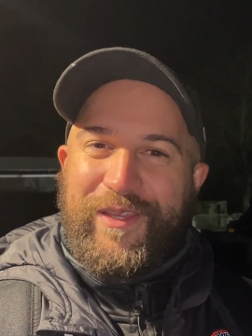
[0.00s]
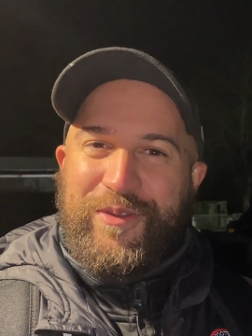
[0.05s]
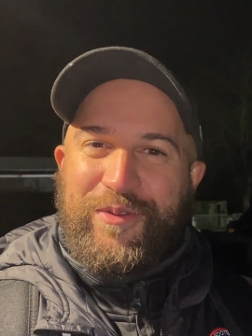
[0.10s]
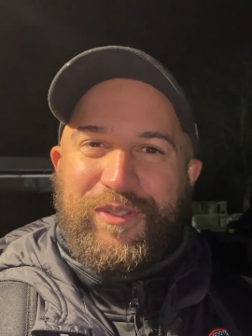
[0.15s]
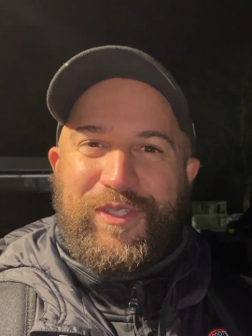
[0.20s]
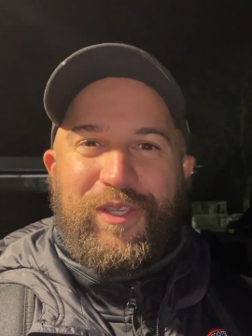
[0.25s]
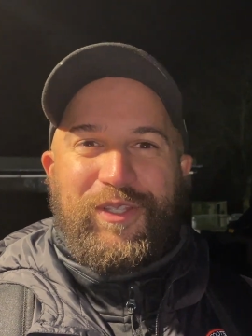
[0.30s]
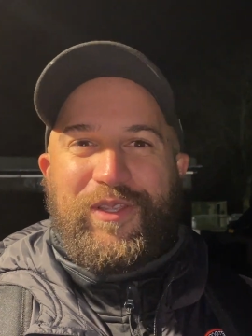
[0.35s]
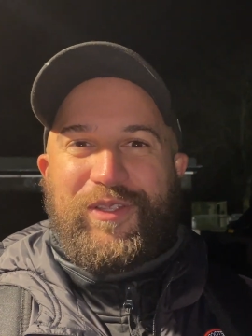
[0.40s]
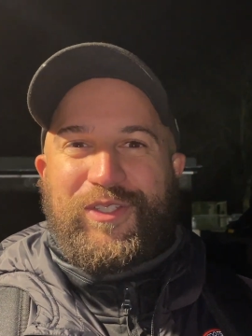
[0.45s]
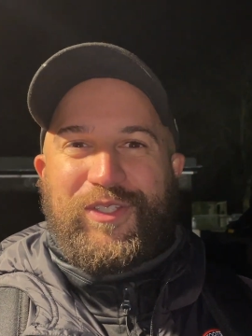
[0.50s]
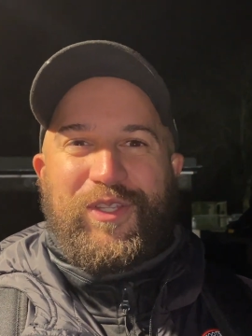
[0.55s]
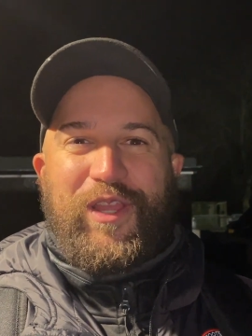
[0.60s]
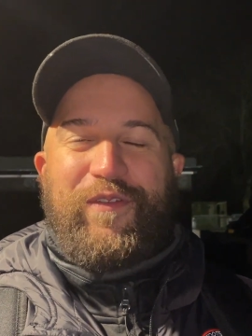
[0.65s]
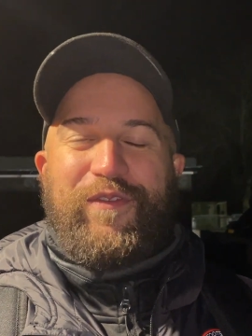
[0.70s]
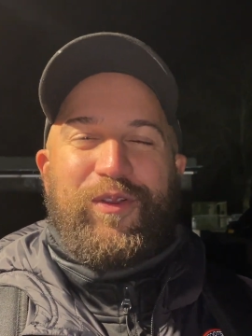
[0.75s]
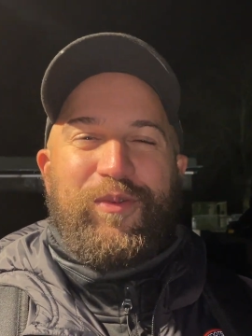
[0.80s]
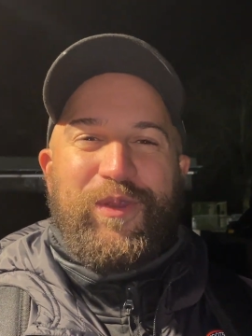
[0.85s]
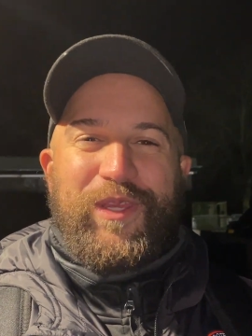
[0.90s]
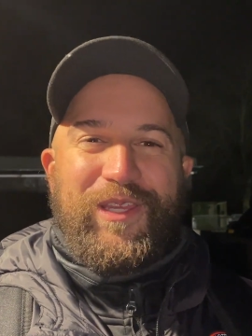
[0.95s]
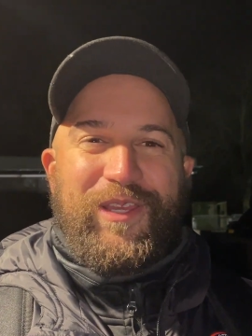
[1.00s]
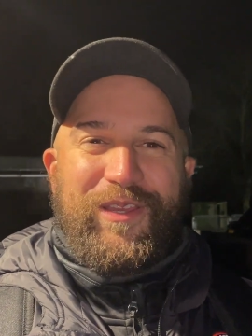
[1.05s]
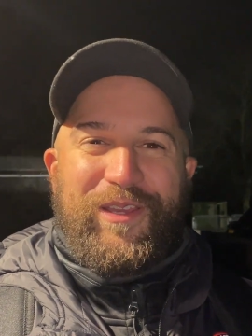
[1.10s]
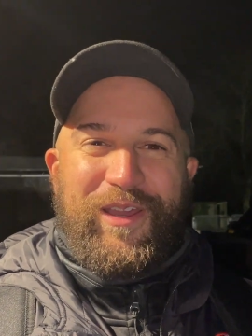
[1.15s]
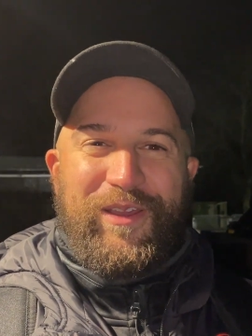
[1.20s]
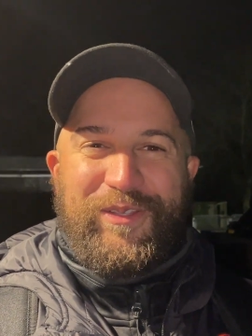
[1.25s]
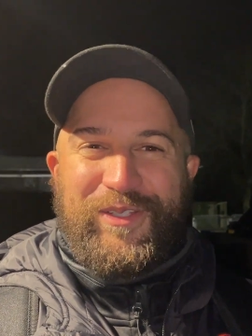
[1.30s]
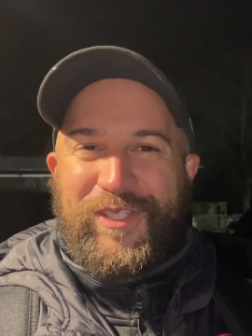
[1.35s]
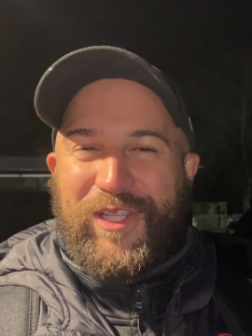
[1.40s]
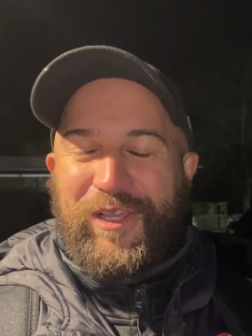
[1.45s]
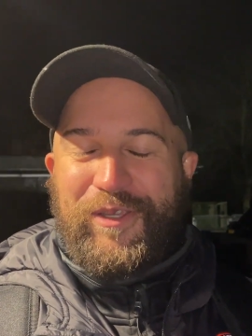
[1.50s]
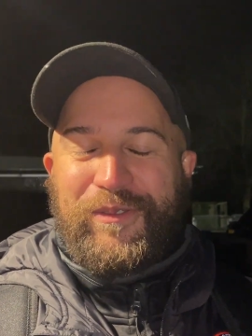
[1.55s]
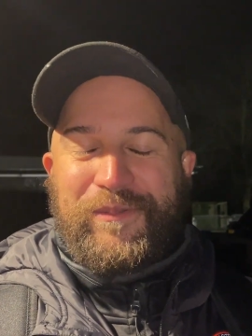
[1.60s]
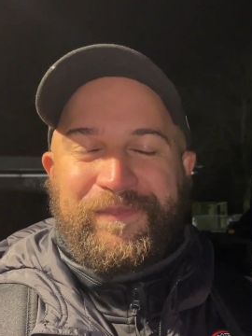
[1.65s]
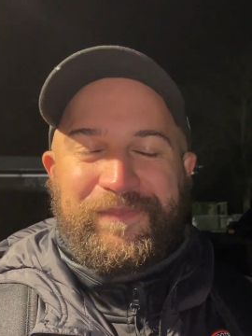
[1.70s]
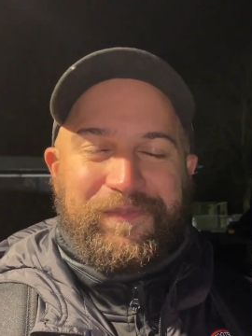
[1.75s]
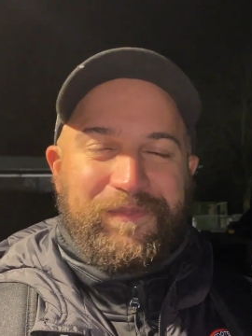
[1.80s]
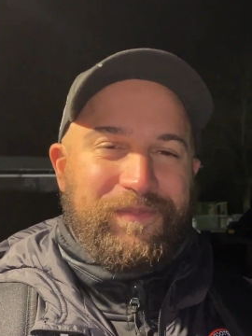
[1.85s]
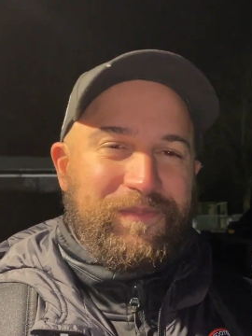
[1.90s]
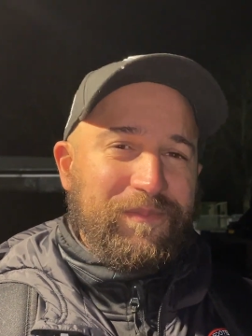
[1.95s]
was it just over a week ago? So,
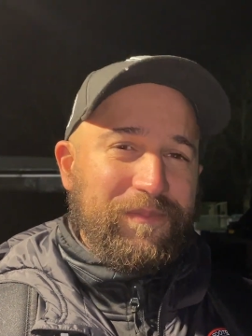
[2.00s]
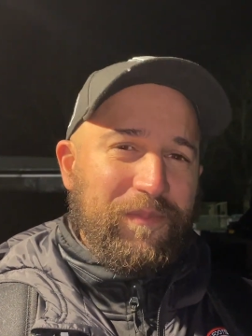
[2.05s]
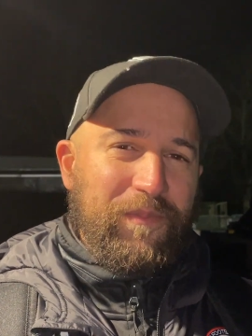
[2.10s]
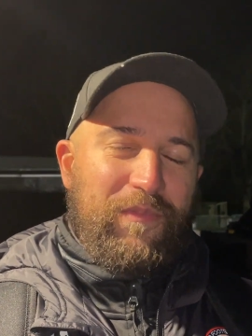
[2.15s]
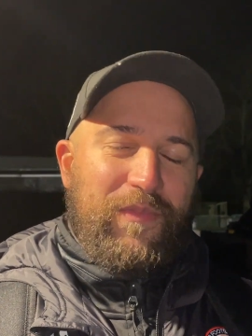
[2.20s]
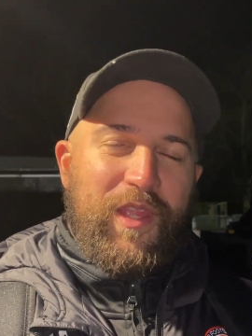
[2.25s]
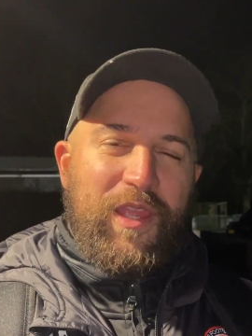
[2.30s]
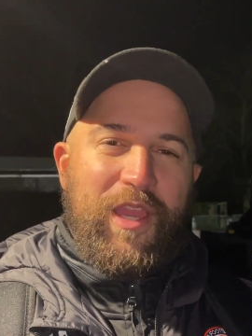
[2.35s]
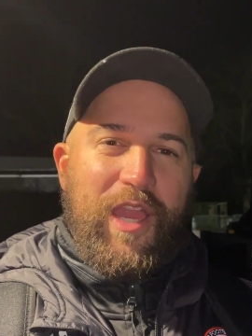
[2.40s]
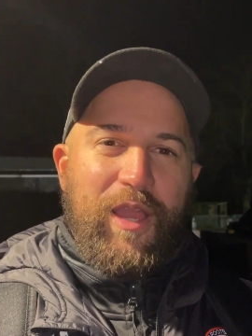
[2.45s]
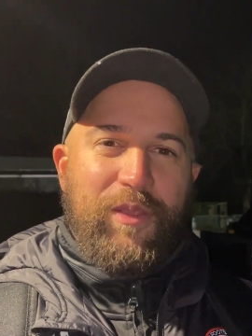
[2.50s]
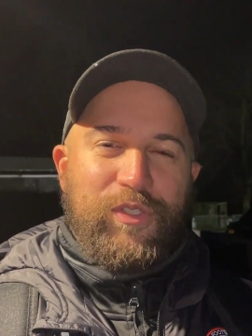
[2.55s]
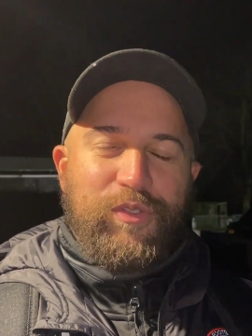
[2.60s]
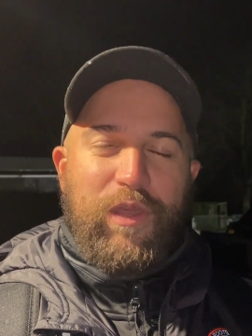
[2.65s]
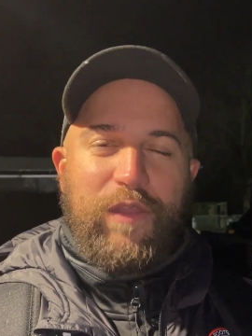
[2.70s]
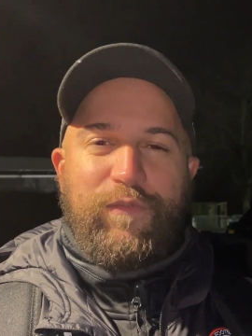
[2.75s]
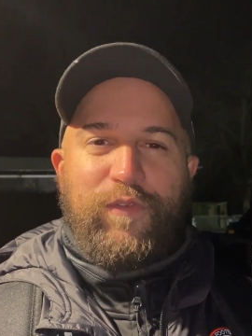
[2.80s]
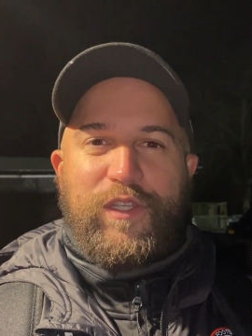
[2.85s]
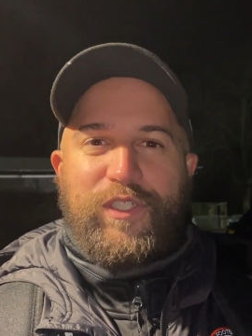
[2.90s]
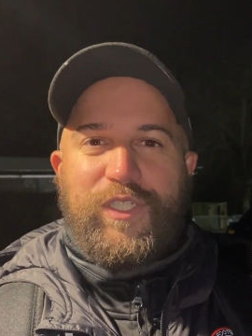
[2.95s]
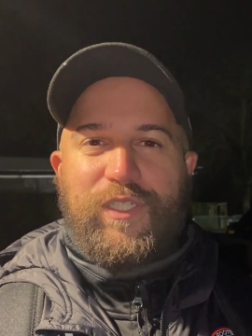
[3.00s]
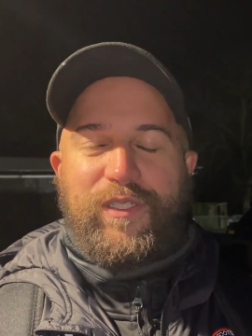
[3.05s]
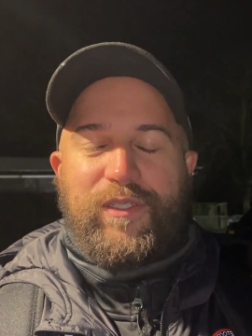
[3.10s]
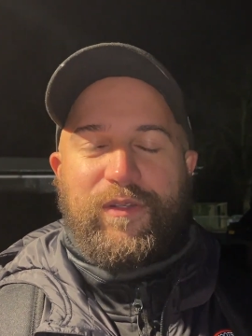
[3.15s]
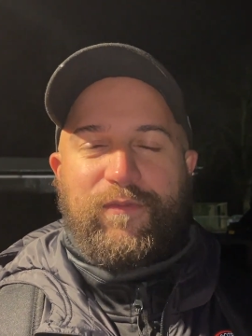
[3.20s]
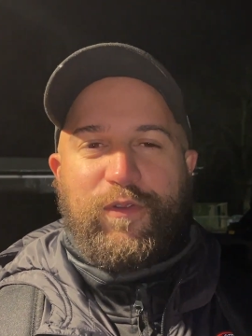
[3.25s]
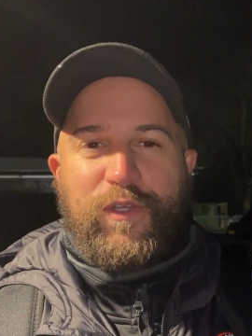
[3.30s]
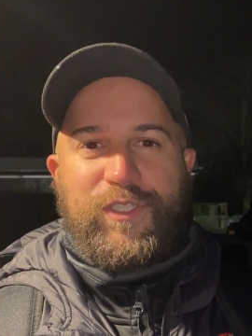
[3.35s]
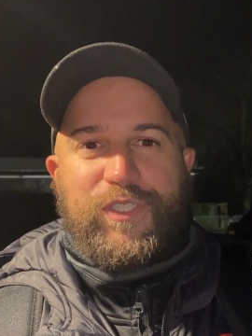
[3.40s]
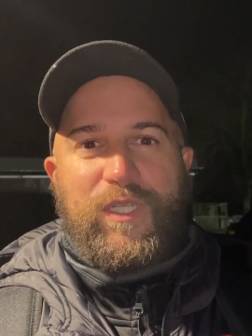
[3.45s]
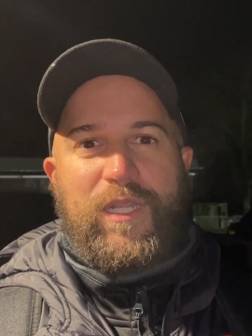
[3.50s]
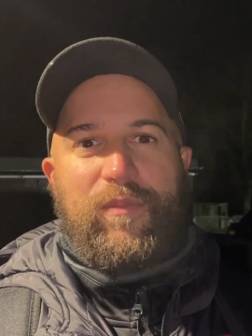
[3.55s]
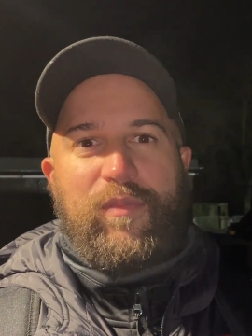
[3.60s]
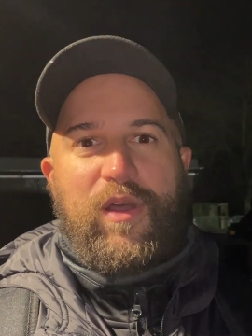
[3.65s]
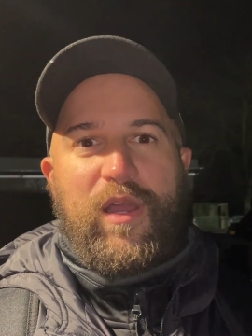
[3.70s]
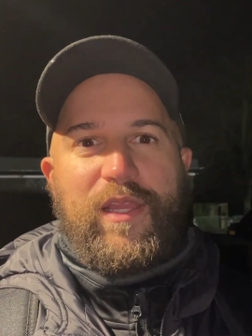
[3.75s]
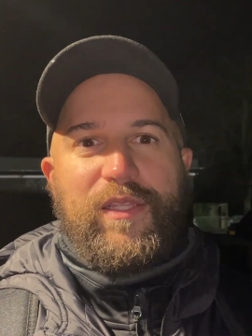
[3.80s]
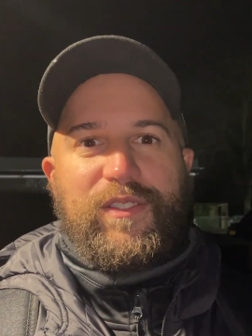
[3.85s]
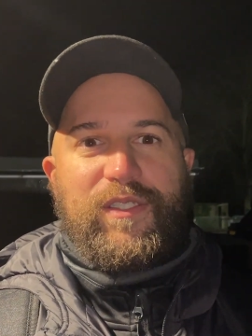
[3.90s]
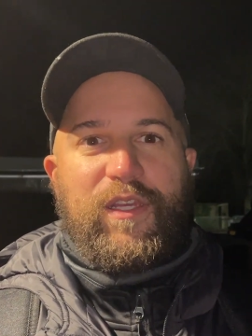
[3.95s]
yeah, it was quite fresh in our
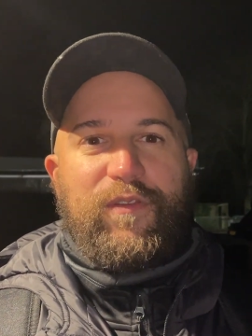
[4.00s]
minds.